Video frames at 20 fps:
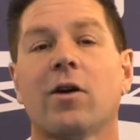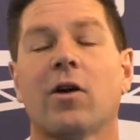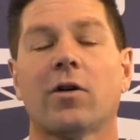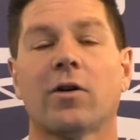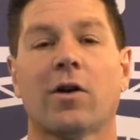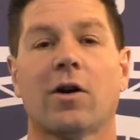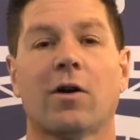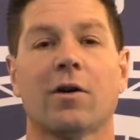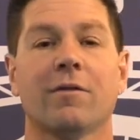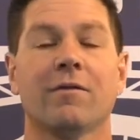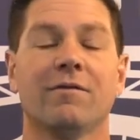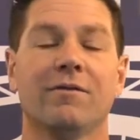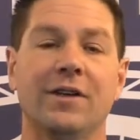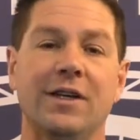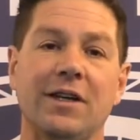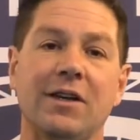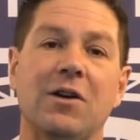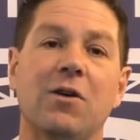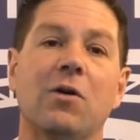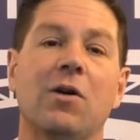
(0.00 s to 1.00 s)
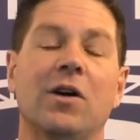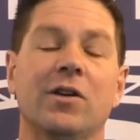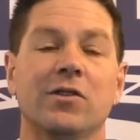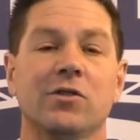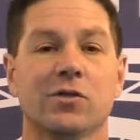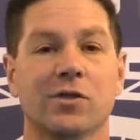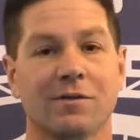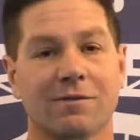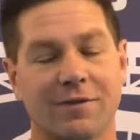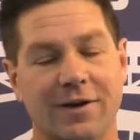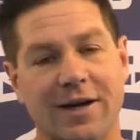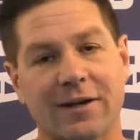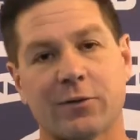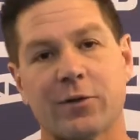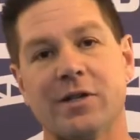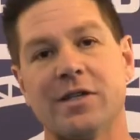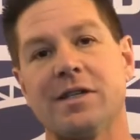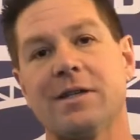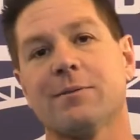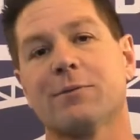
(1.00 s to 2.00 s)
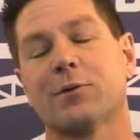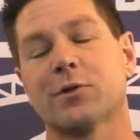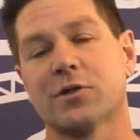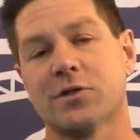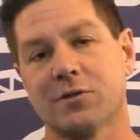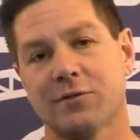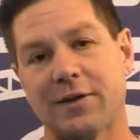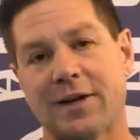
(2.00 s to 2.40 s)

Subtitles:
on our video on using factory deep versus